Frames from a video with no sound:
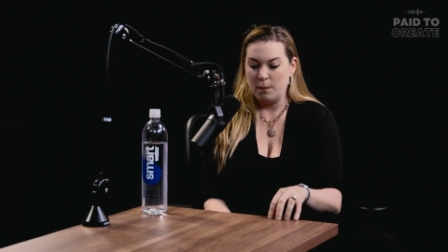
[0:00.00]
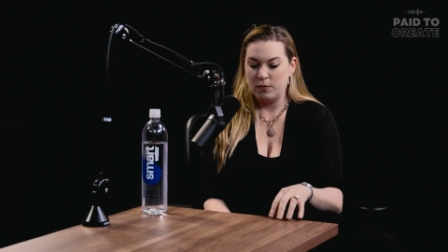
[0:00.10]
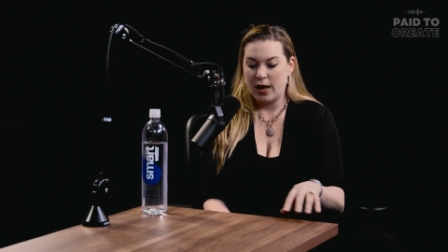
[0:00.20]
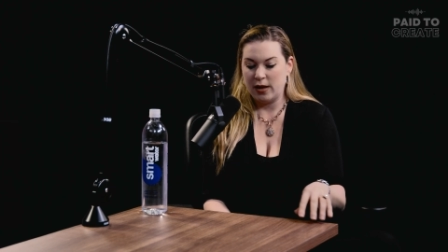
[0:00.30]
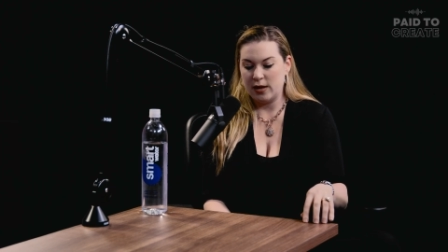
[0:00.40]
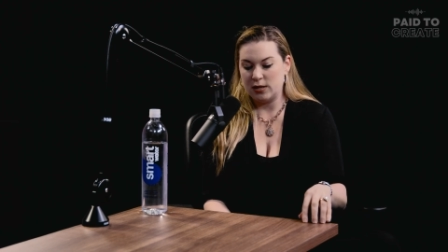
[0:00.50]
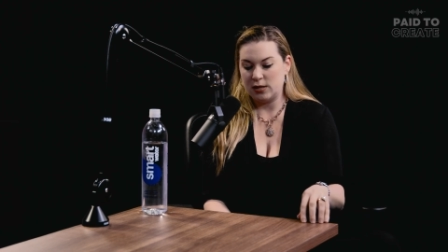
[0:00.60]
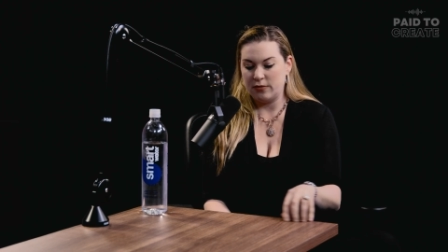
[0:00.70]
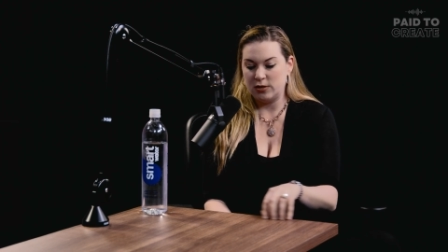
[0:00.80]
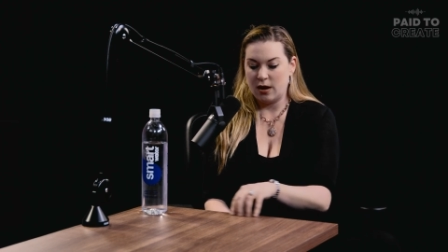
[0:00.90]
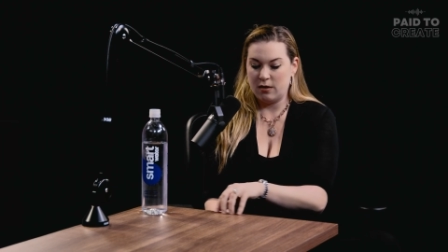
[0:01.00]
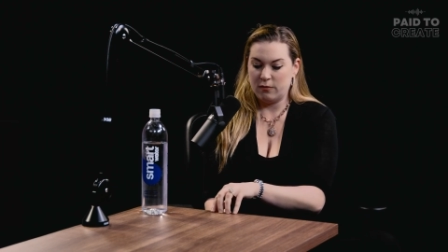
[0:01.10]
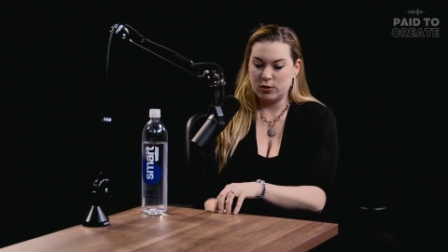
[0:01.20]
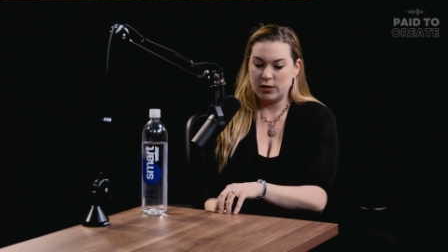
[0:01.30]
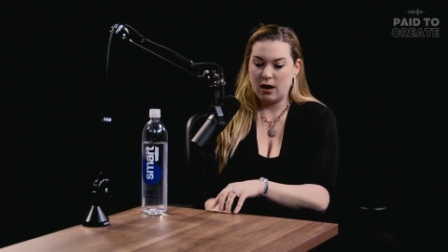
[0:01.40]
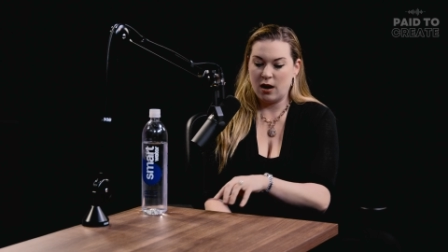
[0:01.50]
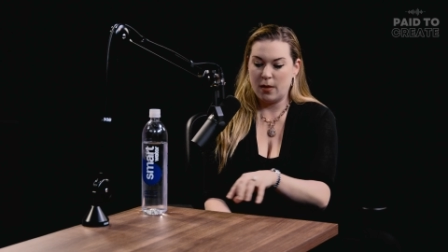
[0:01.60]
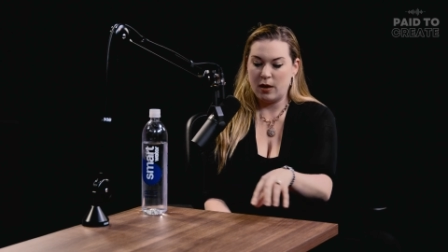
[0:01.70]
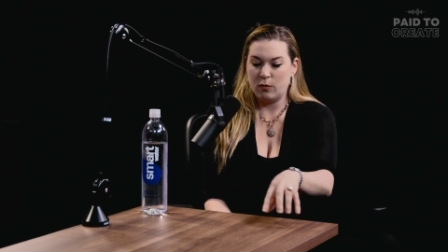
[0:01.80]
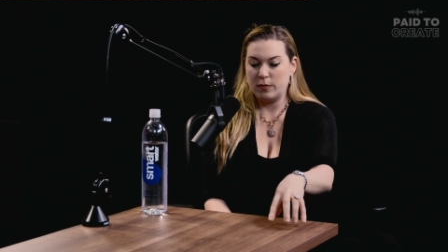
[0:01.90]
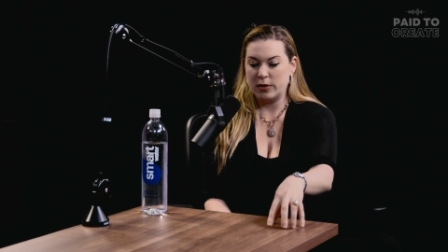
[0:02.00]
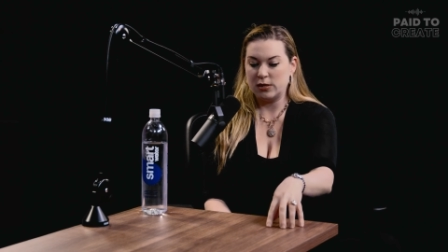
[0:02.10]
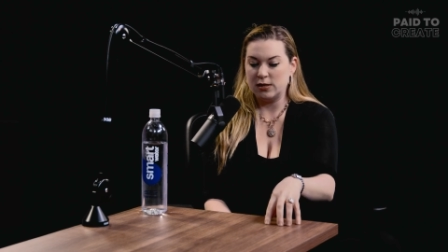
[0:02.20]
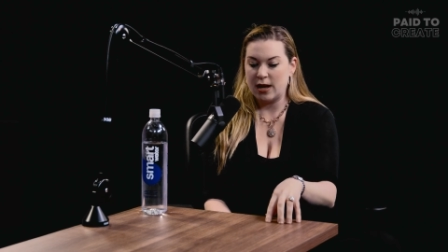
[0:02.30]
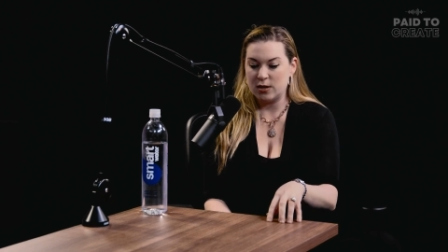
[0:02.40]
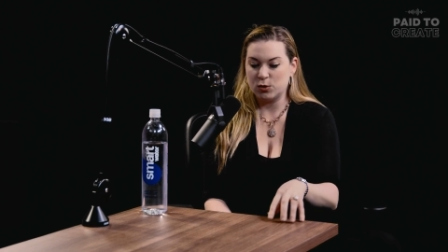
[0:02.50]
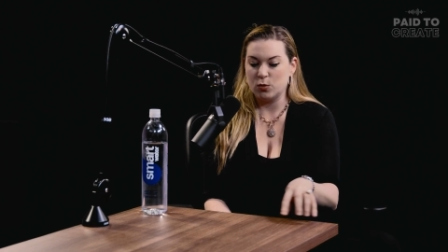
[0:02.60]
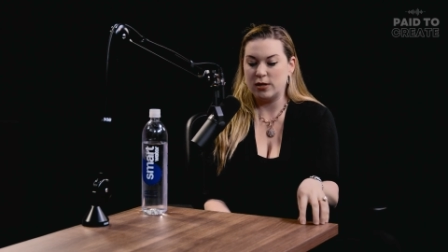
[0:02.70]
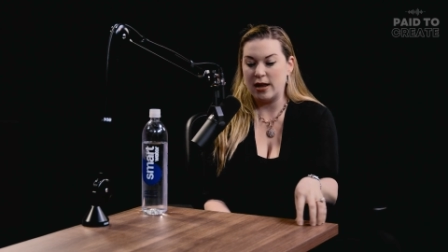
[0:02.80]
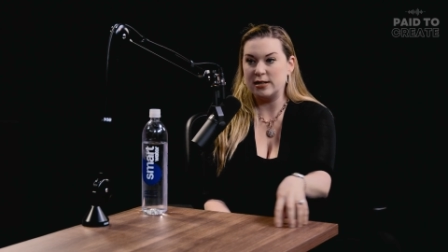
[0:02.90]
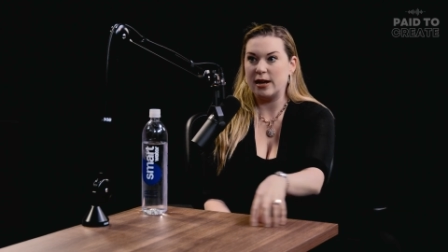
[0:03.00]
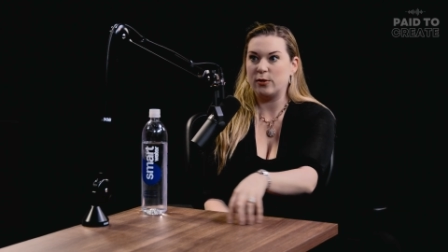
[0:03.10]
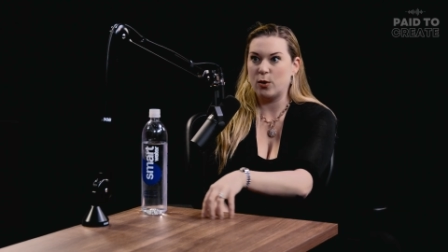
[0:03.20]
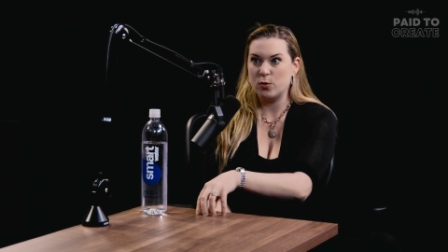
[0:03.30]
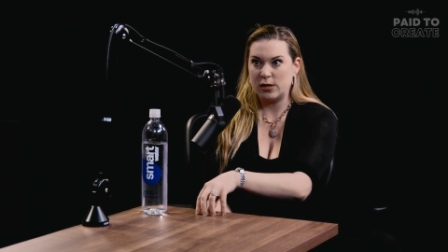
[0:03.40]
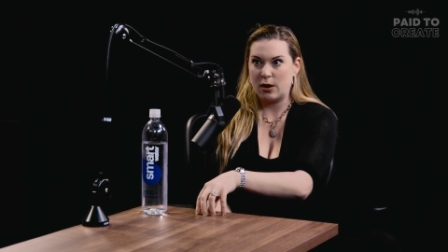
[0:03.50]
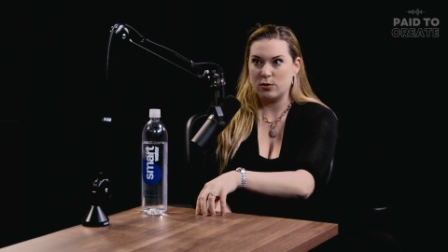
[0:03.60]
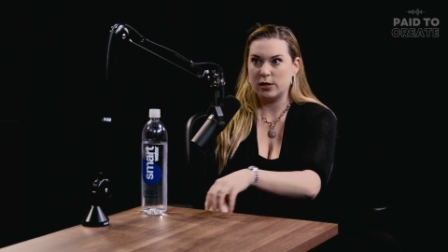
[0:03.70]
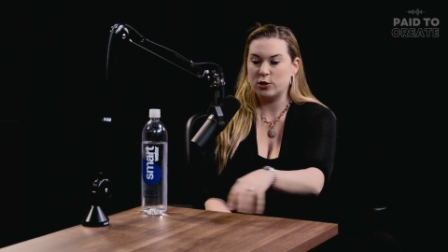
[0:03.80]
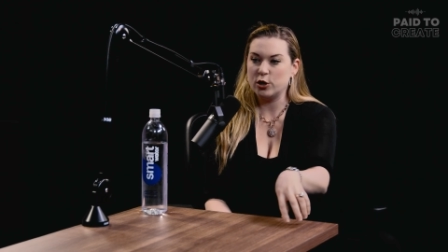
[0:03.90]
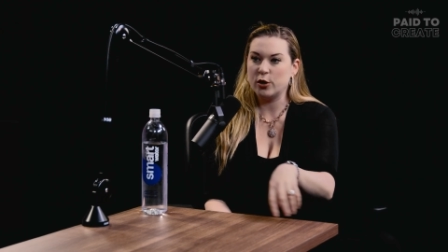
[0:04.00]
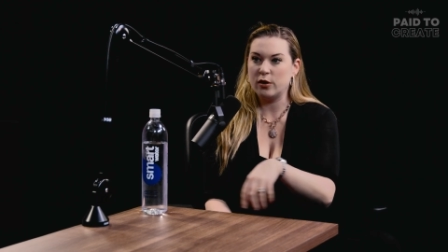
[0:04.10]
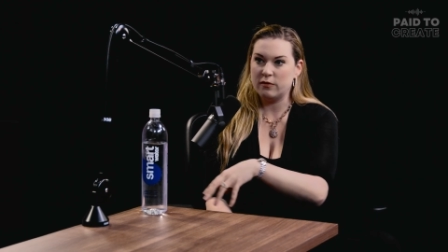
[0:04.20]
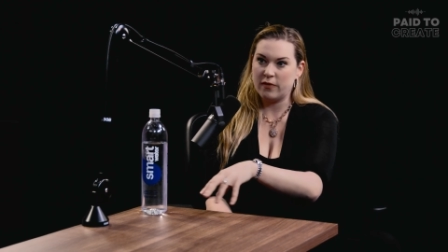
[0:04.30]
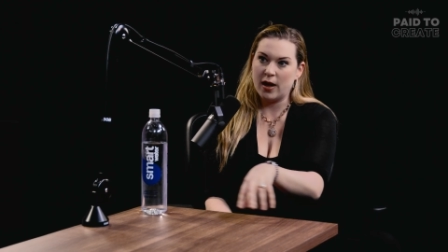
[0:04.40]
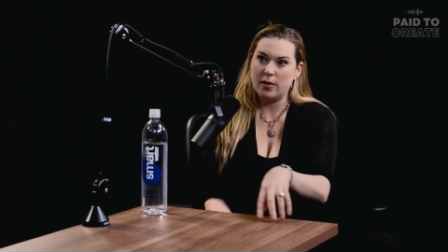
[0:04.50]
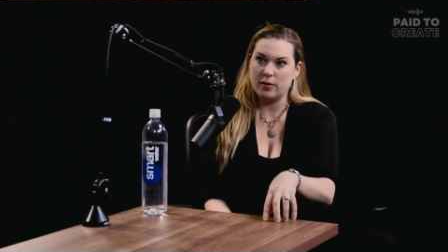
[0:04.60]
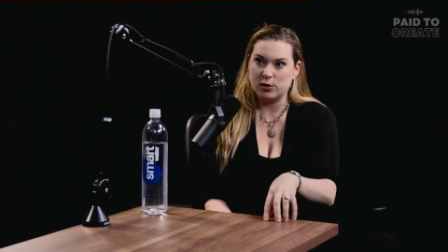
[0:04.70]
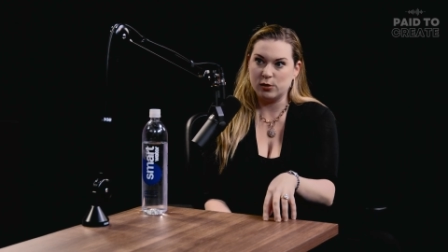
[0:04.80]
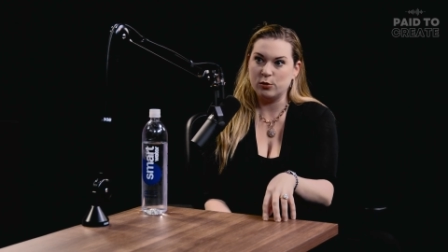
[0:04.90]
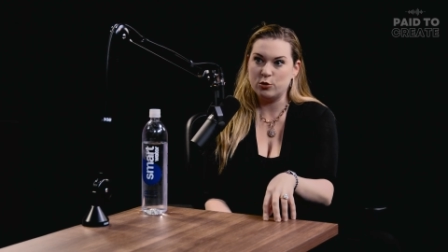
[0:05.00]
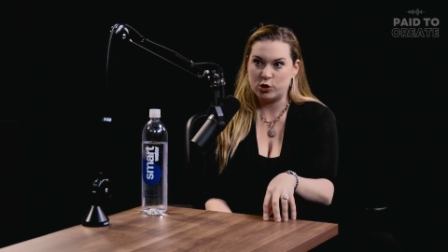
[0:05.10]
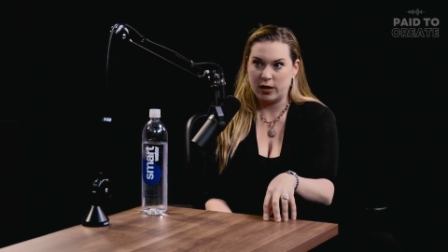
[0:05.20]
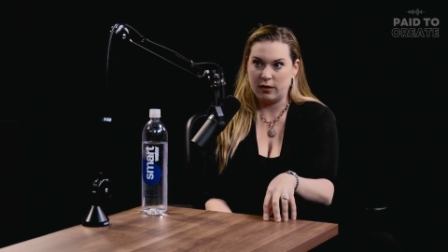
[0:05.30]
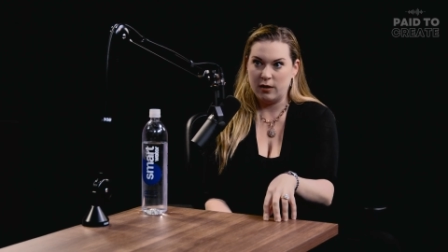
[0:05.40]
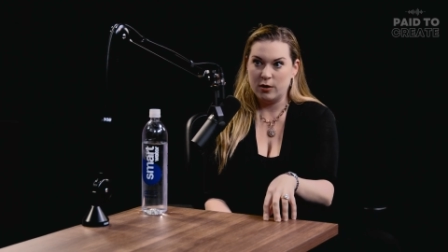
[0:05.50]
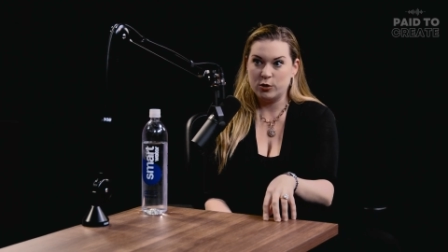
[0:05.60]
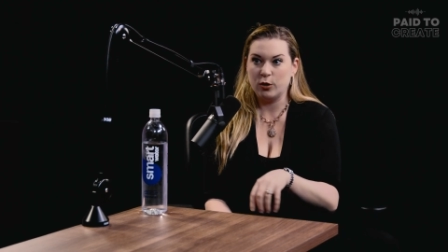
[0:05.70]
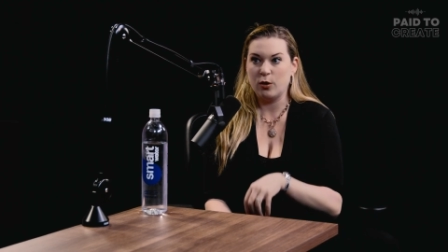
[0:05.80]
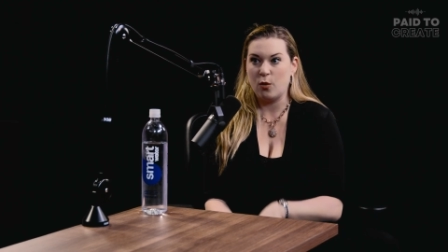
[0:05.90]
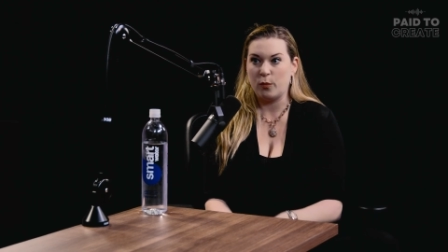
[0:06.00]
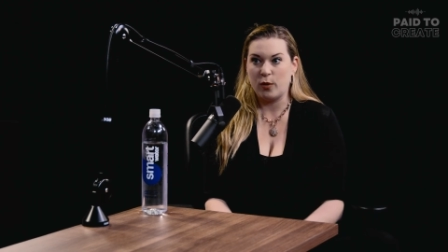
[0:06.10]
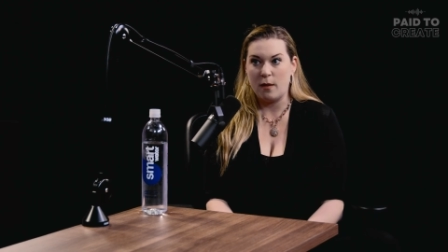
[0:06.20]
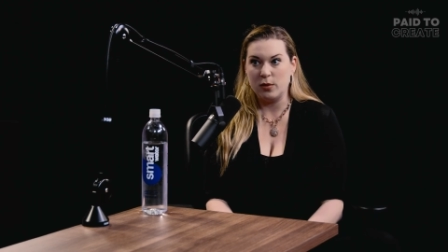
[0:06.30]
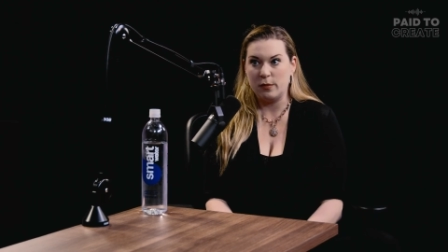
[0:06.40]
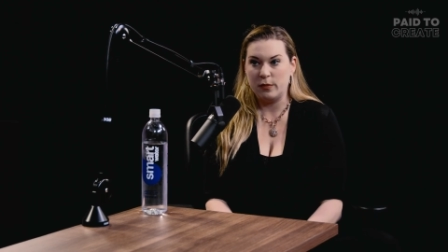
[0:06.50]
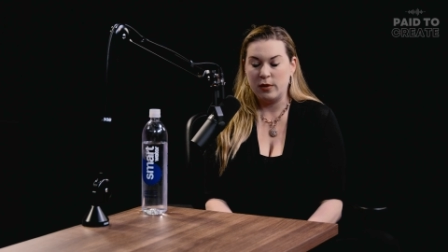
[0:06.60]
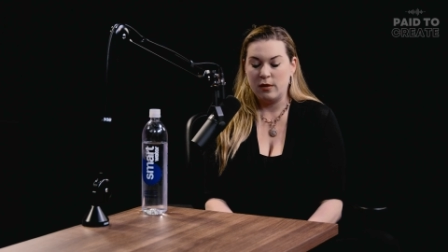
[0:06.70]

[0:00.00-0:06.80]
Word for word: I can get stuff done for Sarah. And then when my son's out of school, then take those hours. Like she couldn't find the solution to her own problem.